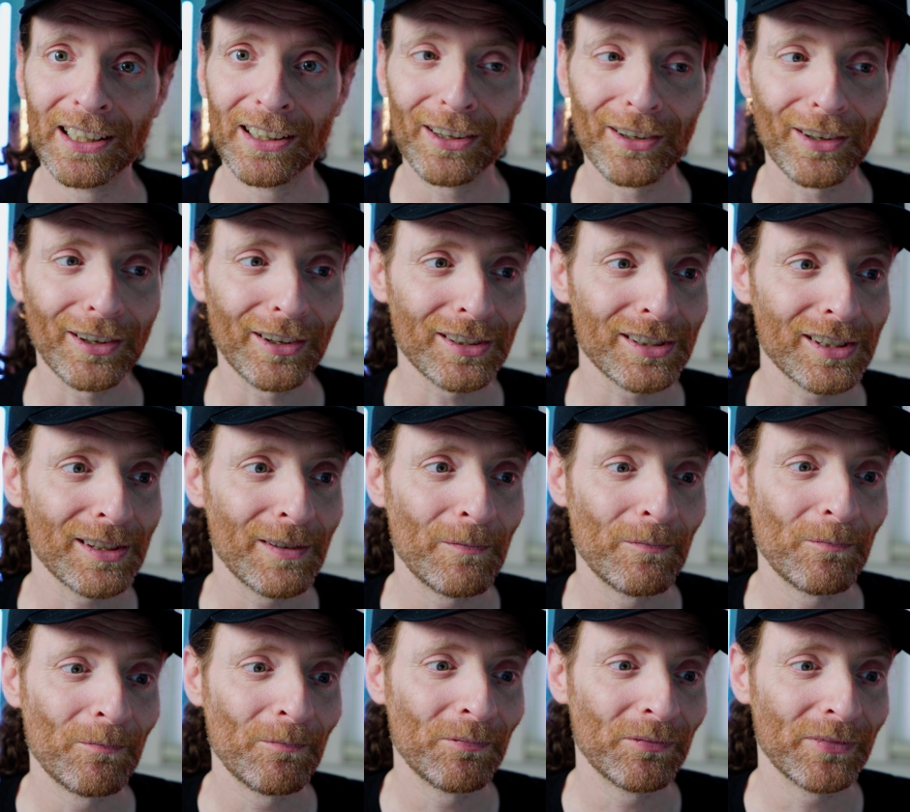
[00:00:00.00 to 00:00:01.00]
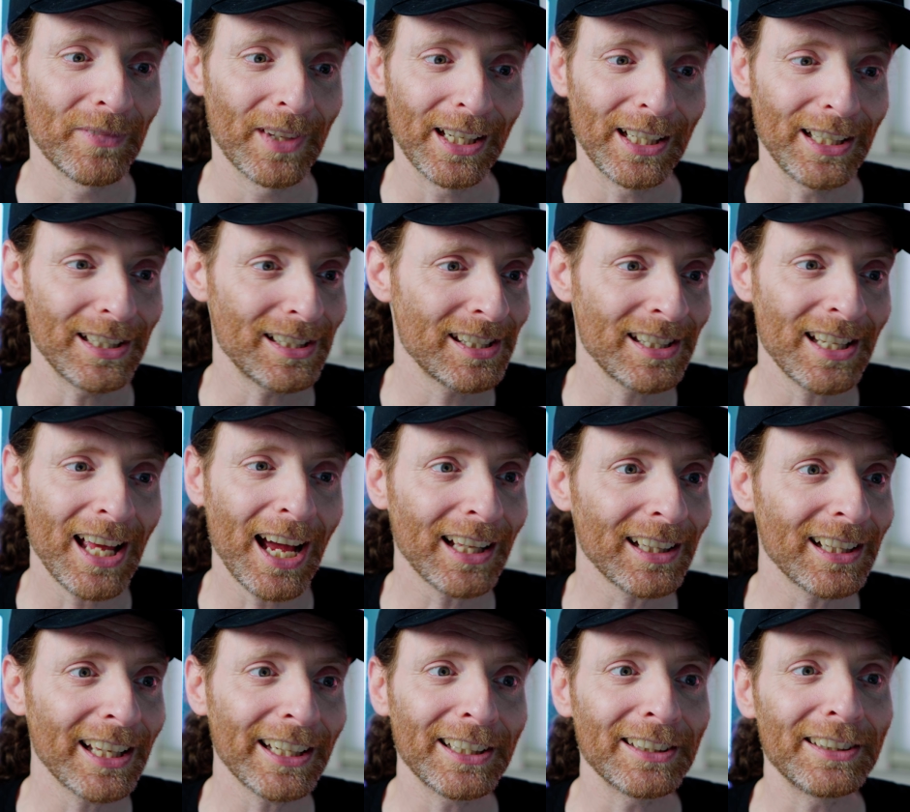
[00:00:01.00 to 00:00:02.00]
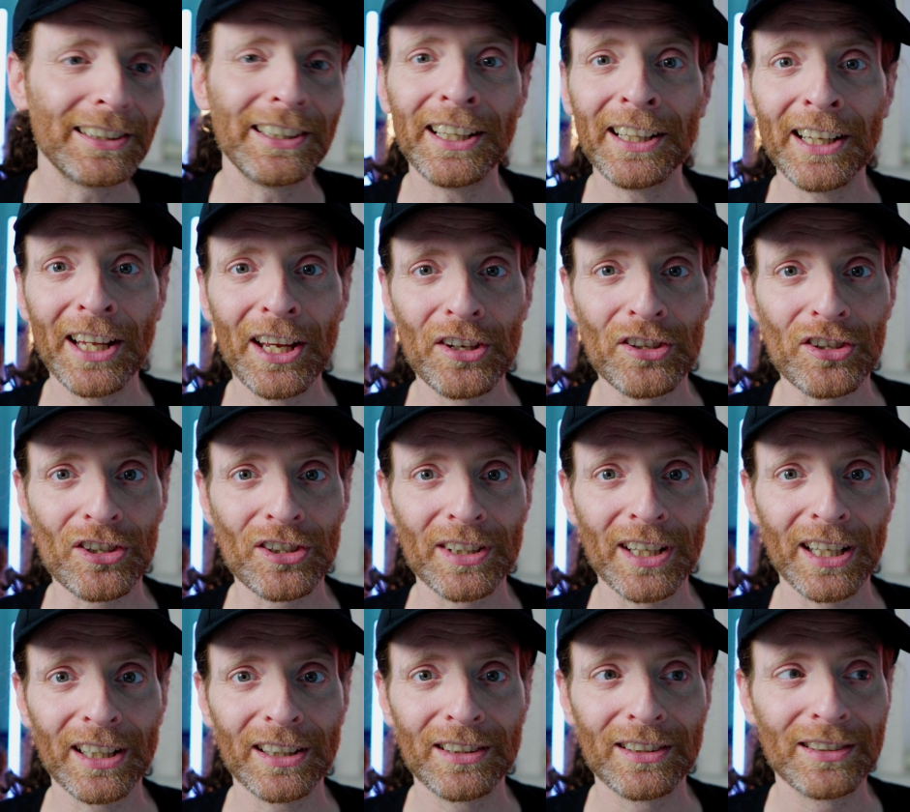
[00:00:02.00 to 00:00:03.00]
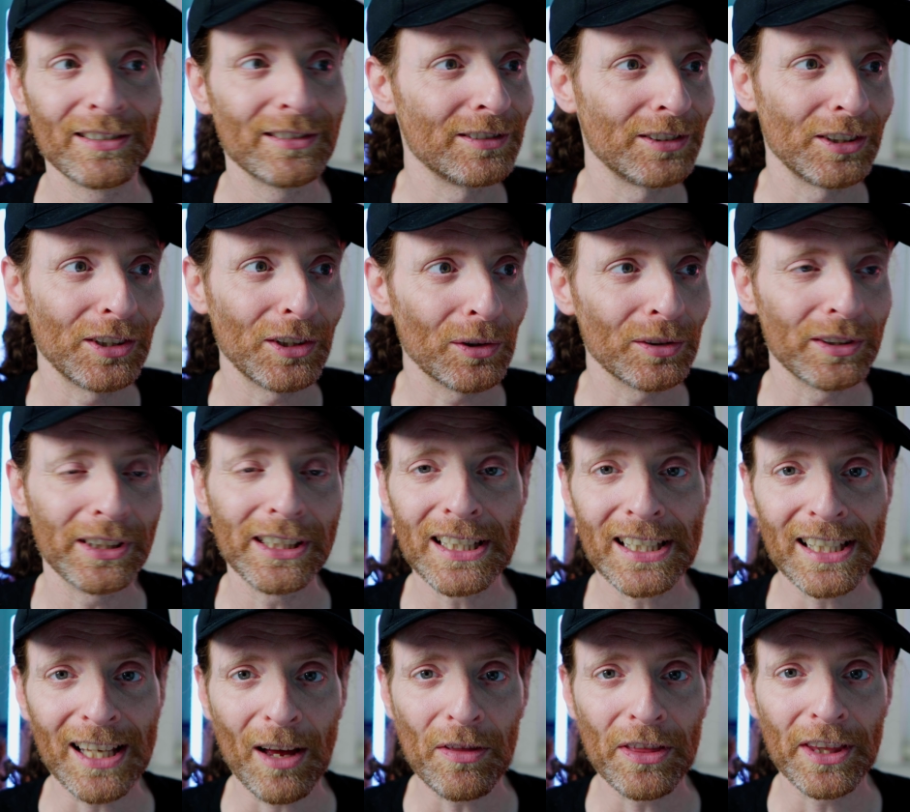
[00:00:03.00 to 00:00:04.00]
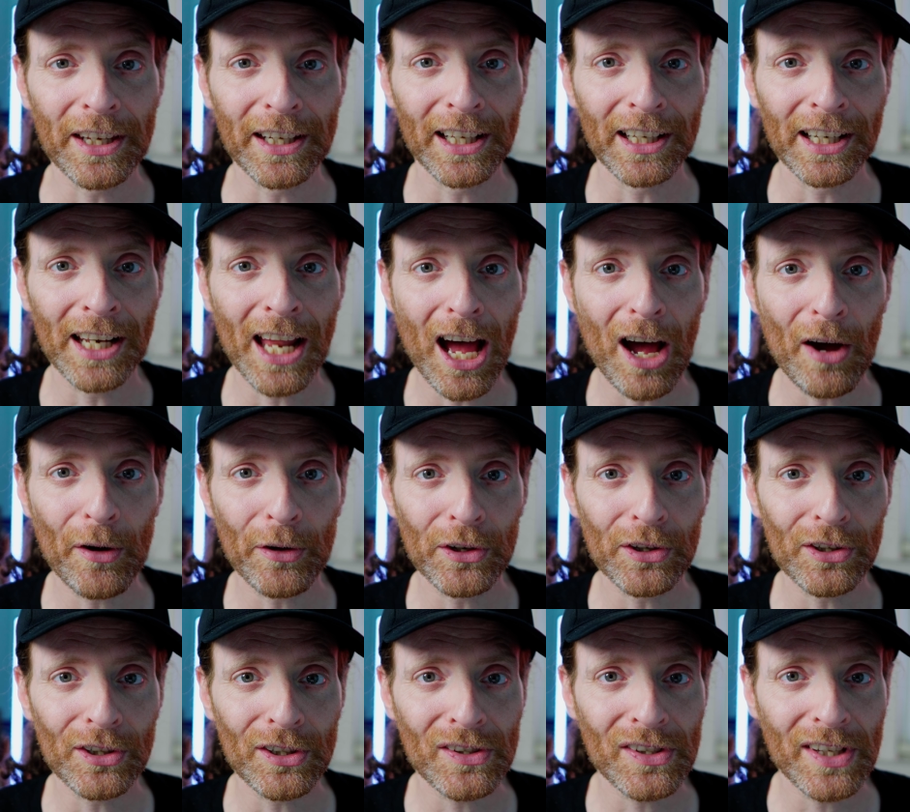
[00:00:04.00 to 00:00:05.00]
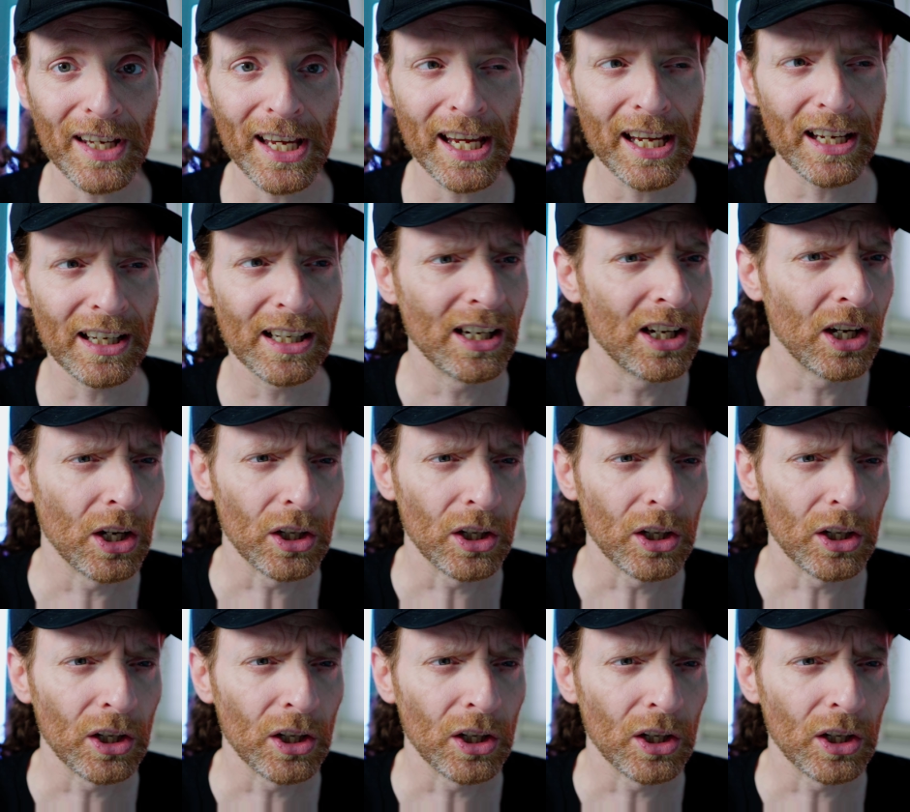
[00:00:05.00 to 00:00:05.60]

because it's not like a teenager that did something and now you're saying,